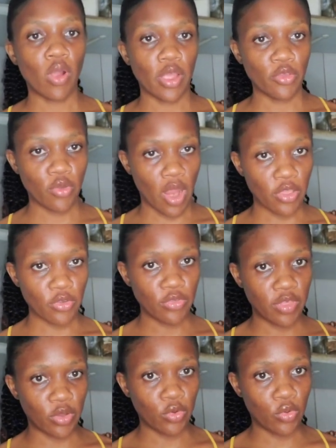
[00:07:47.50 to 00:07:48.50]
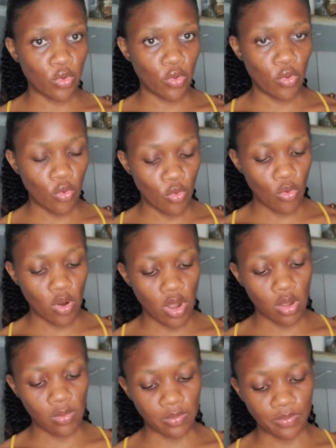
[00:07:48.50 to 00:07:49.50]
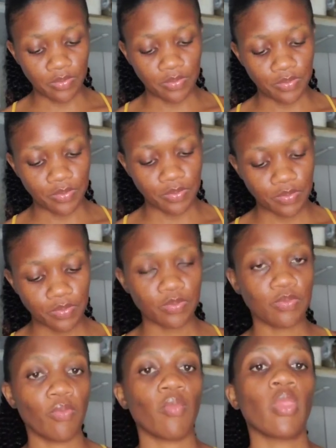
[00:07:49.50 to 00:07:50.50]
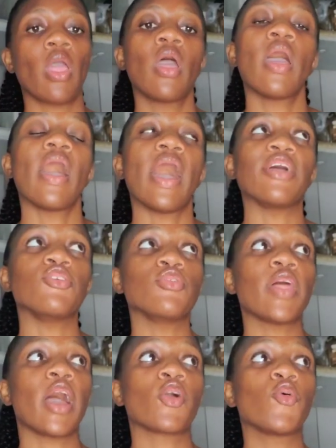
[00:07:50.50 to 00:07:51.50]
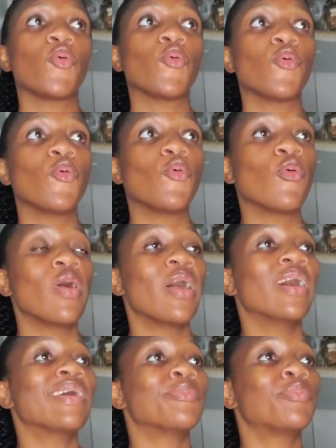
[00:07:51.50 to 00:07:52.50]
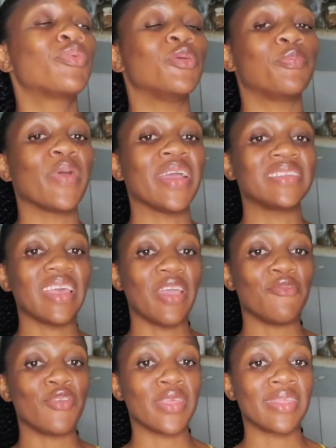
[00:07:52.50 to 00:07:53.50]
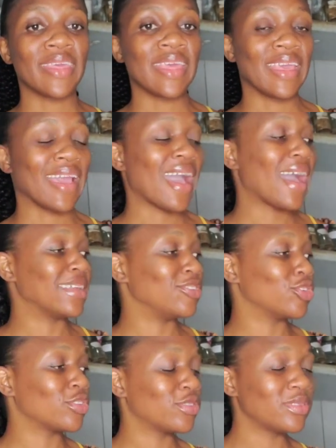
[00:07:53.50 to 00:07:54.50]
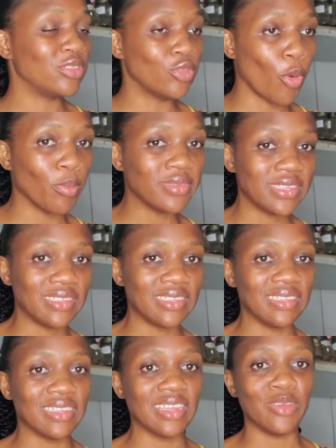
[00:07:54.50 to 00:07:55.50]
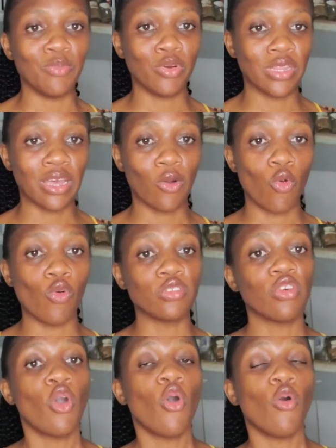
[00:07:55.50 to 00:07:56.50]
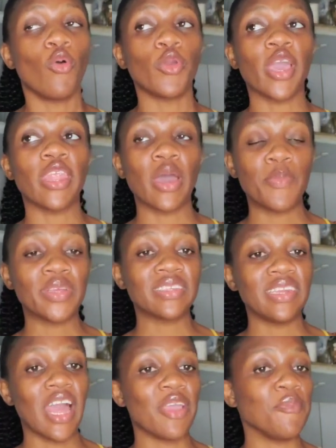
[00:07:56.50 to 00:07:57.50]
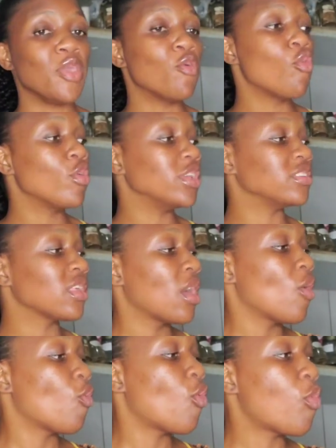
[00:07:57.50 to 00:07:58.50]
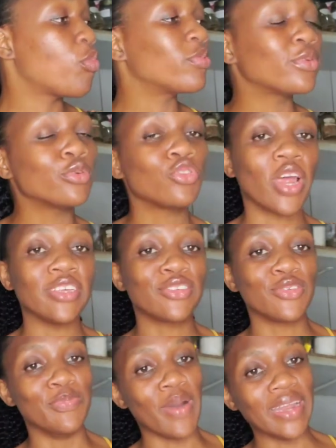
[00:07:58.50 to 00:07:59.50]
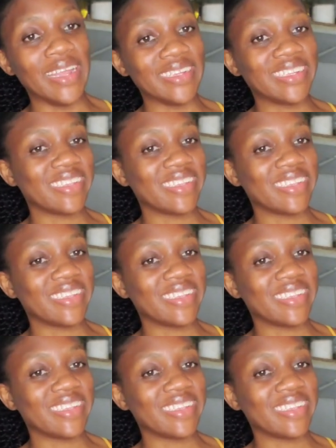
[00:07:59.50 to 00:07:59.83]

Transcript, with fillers: are you? Are you the cook who um are you that cook who prepares everything and just dumps it inside the pot and cooks? Or you're that person like me who is who, tries to manage